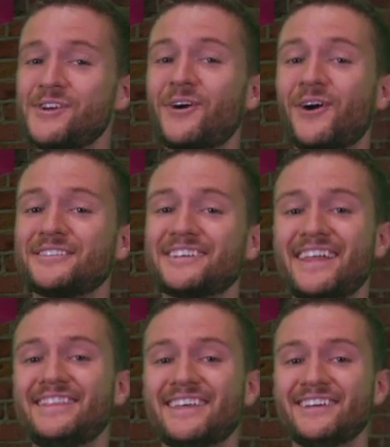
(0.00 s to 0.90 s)
here are
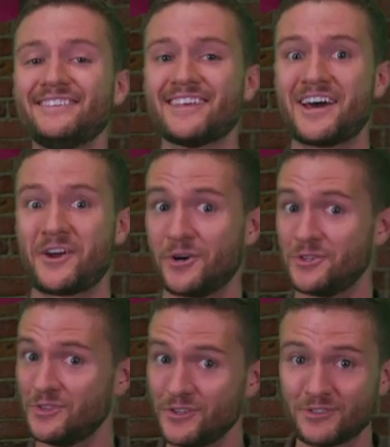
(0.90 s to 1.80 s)
10 things that
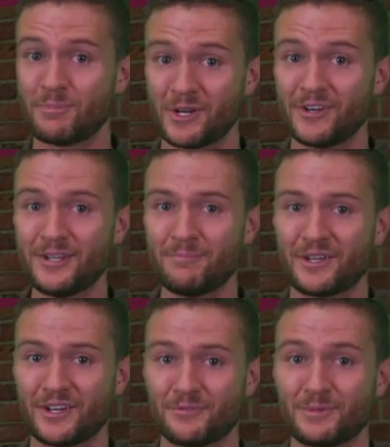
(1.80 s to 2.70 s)
are disappearing
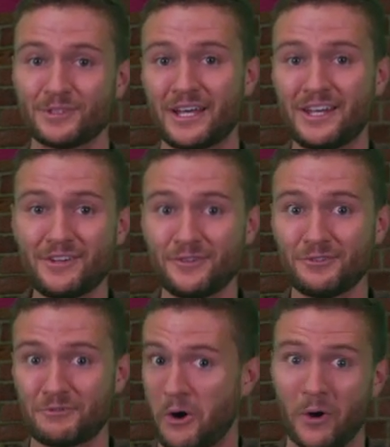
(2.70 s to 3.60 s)
because
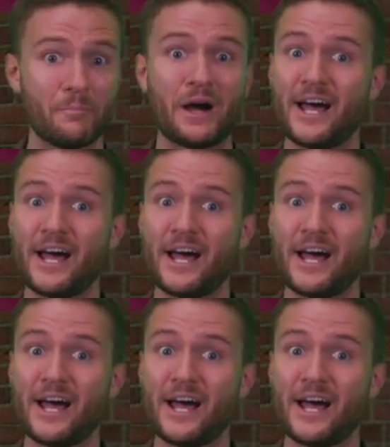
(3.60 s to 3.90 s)
millennials aren't